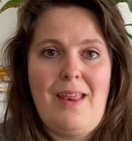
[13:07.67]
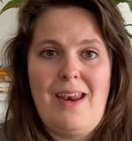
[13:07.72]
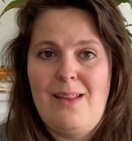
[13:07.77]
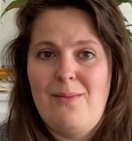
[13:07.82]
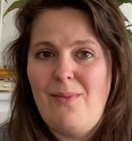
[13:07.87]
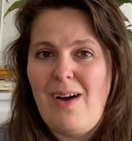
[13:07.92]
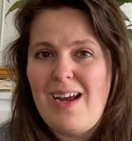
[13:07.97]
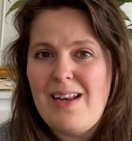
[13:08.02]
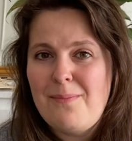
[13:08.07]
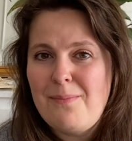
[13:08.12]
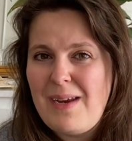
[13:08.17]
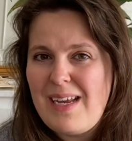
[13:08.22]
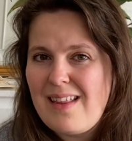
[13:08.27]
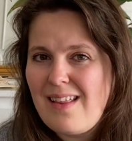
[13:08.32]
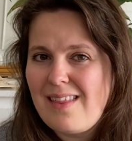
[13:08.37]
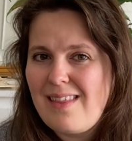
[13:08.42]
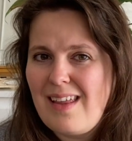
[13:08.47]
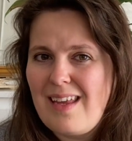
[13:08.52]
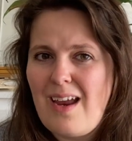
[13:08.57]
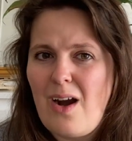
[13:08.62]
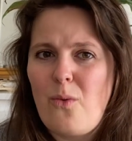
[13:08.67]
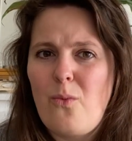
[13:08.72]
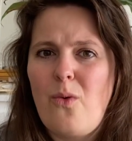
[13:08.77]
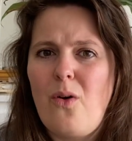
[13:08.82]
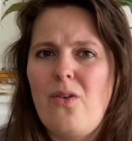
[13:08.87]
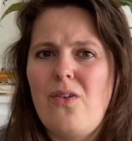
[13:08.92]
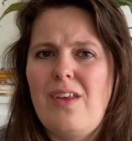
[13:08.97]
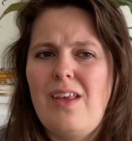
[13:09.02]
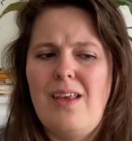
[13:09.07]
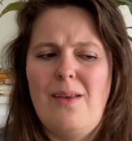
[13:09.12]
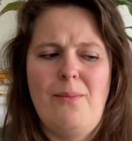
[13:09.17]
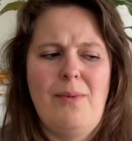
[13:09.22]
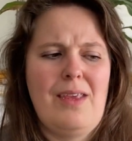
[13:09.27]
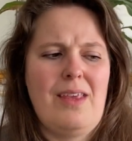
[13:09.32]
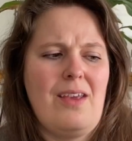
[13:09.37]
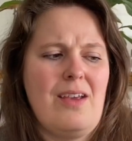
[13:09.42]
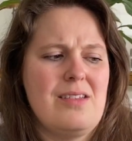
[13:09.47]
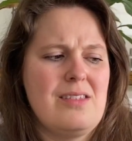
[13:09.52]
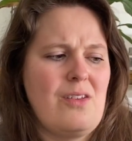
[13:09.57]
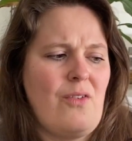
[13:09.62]
And it might be that they are wonky
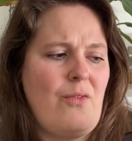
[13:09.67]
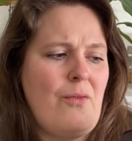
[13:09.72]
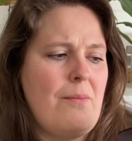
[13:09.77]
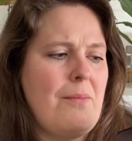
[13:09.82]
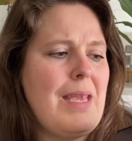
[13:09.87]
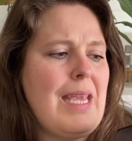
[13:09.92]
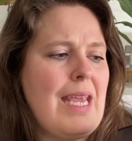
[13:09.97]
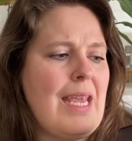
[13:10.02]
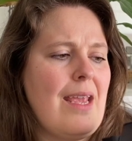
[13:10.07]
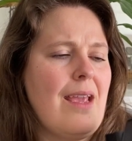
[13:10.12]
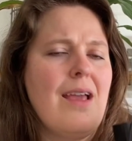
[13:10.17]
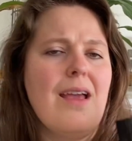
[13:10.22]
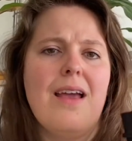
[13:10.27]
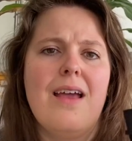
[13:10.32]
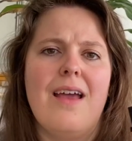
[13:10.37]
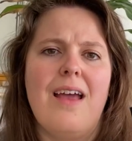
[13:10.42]
because of me